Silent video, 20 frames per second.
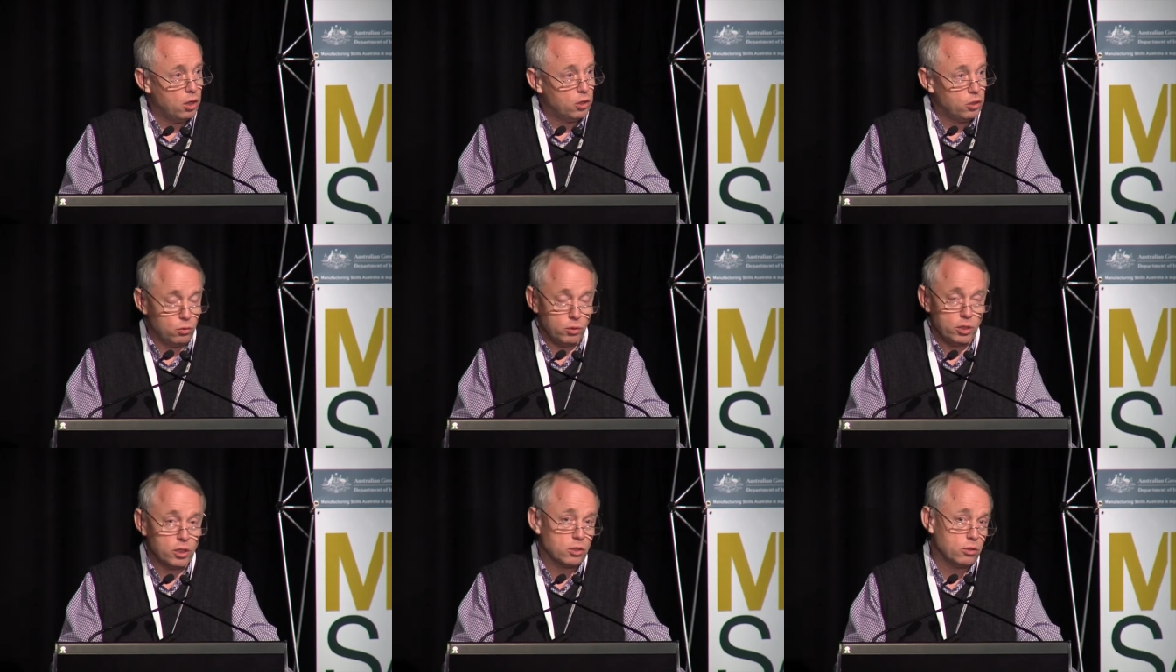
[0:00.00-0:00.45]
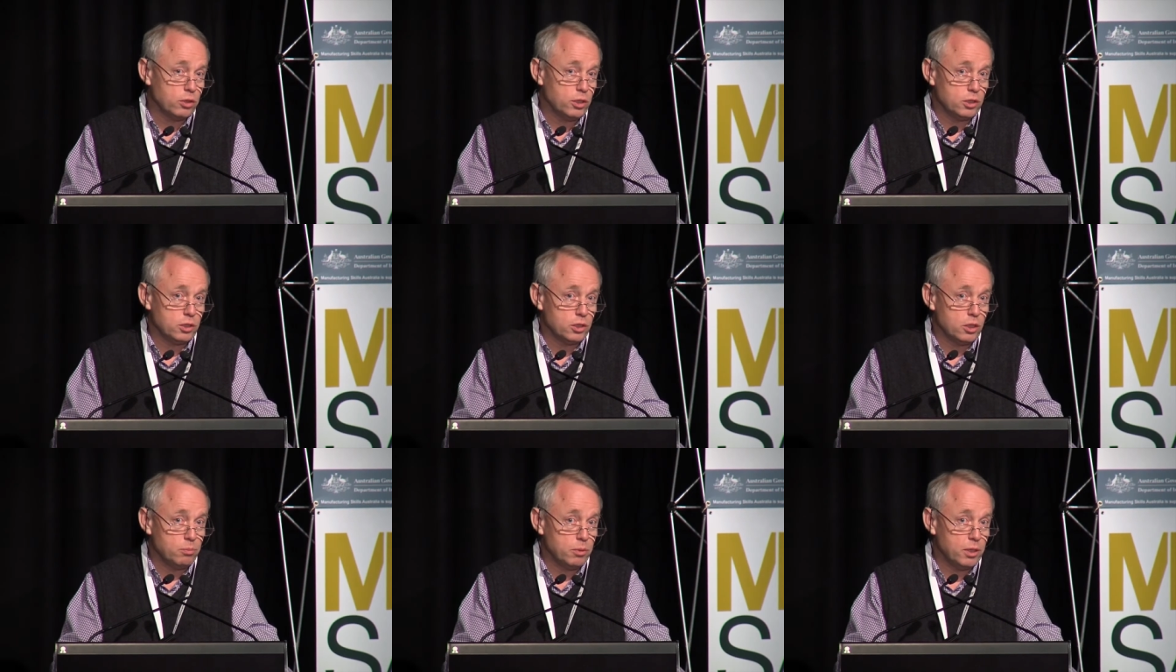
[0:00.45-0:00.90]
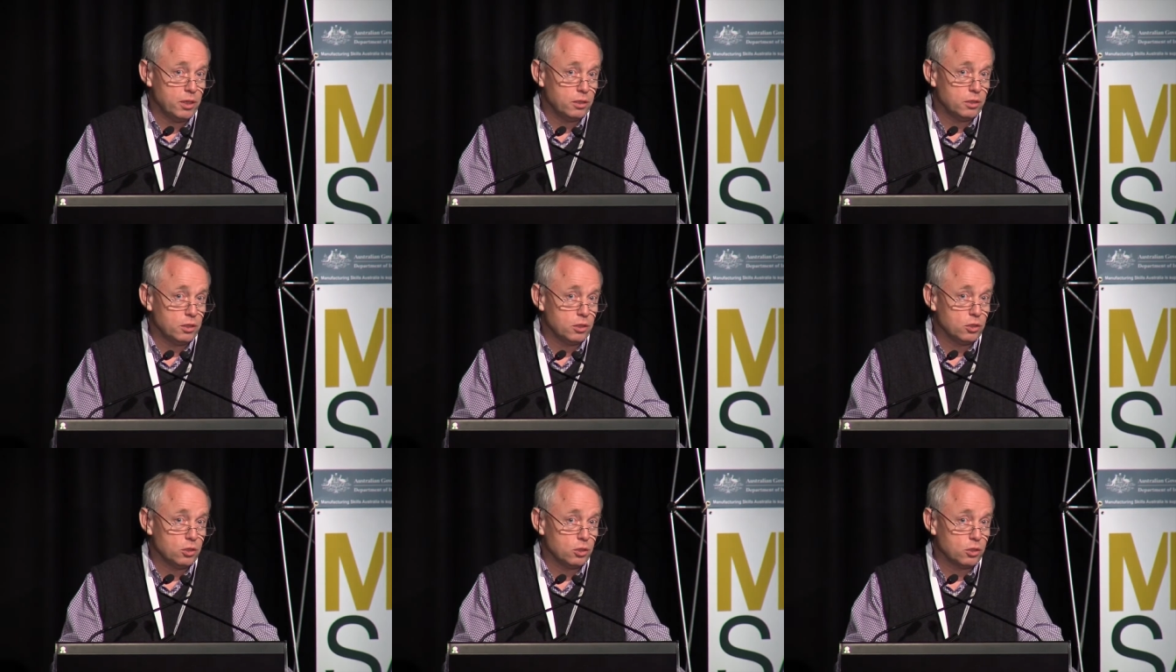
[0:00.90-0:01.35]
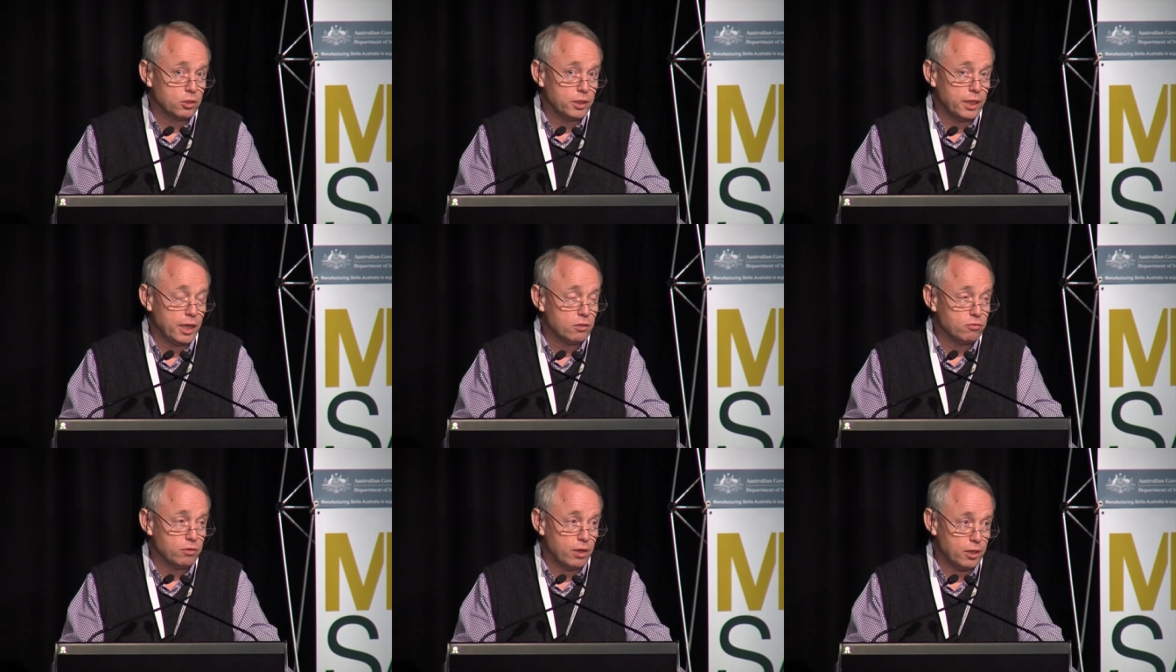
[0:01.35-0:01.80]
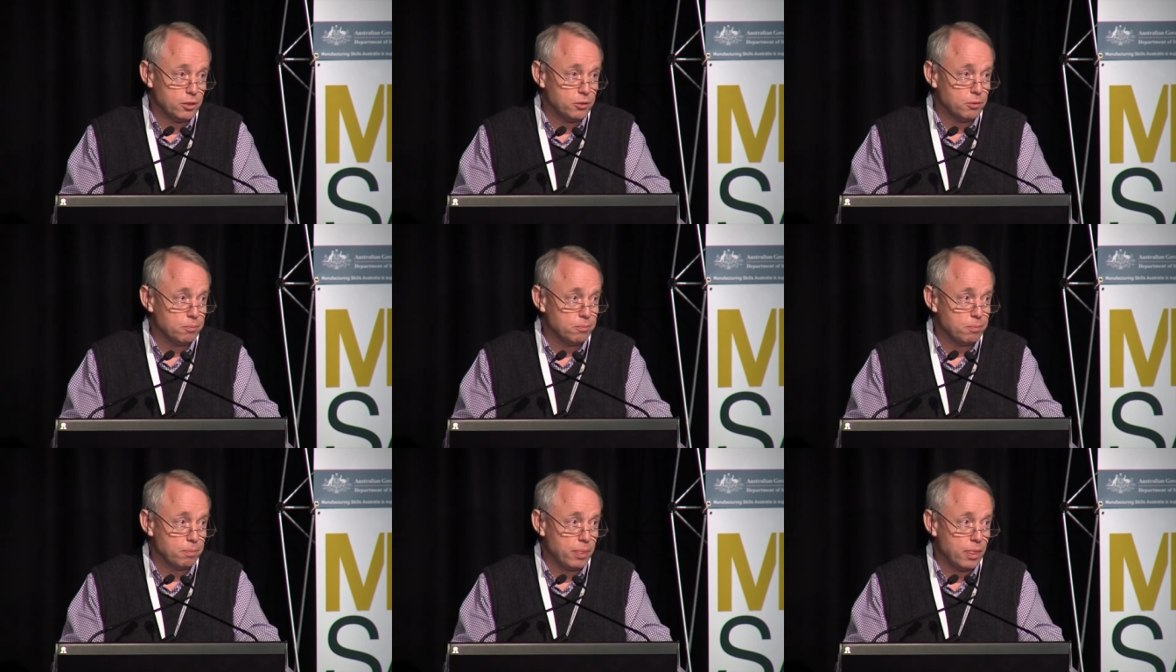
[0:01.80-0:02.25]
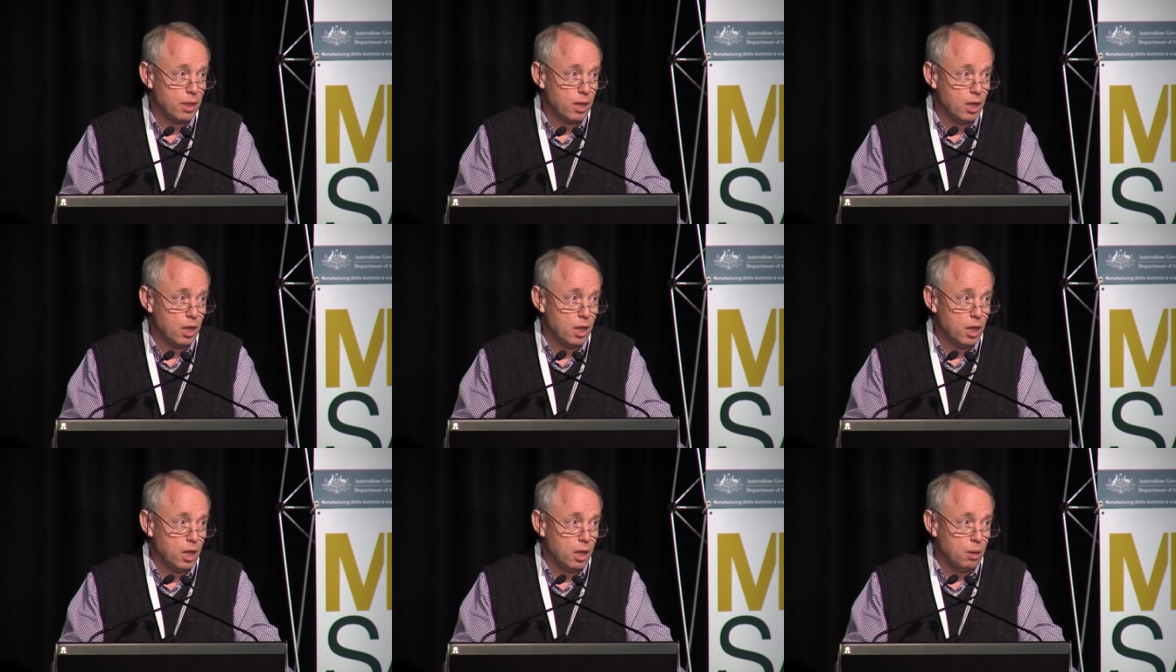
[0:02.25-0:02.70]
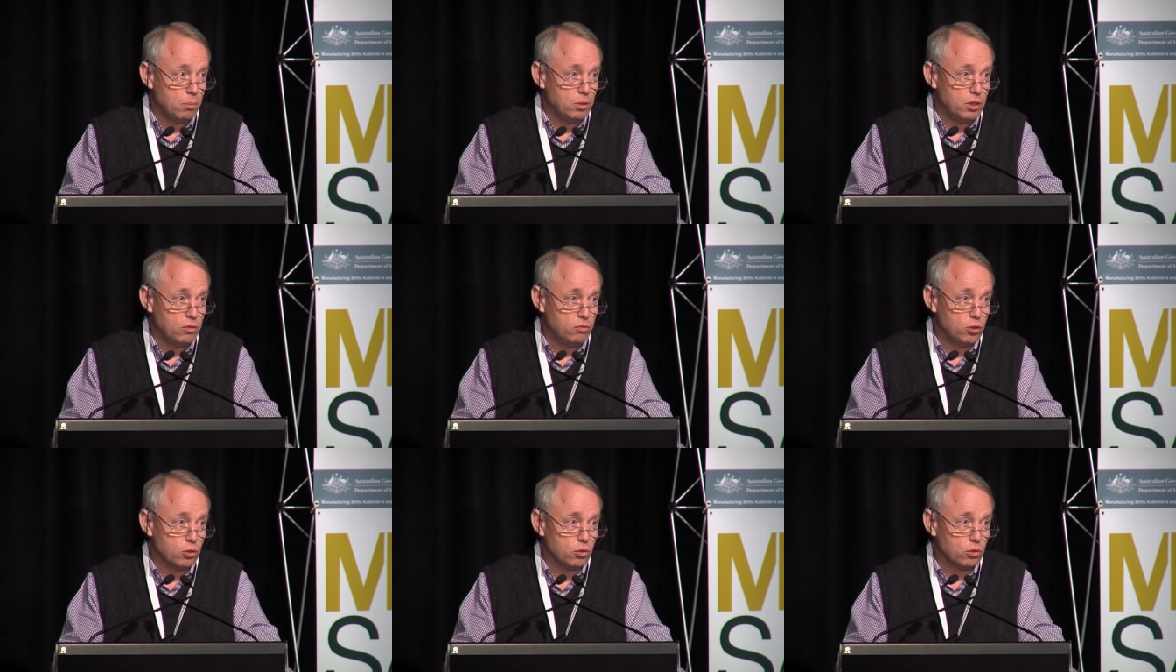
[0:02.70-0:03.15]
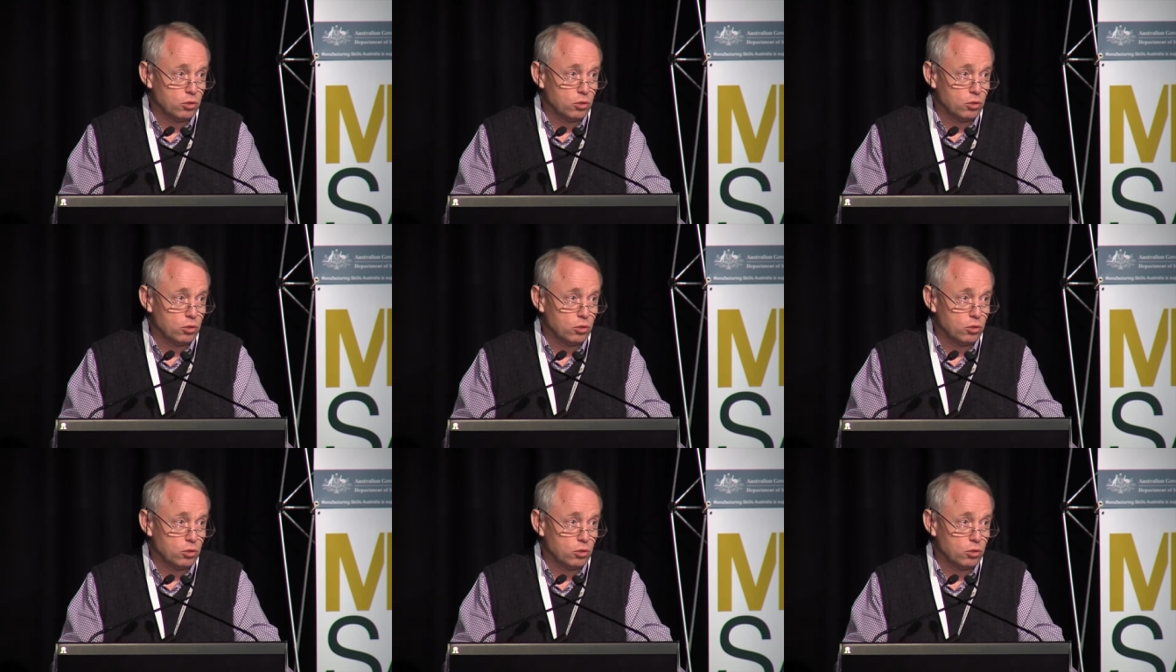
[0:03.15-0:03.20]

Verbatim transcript: you increase the ability to create value. But if you're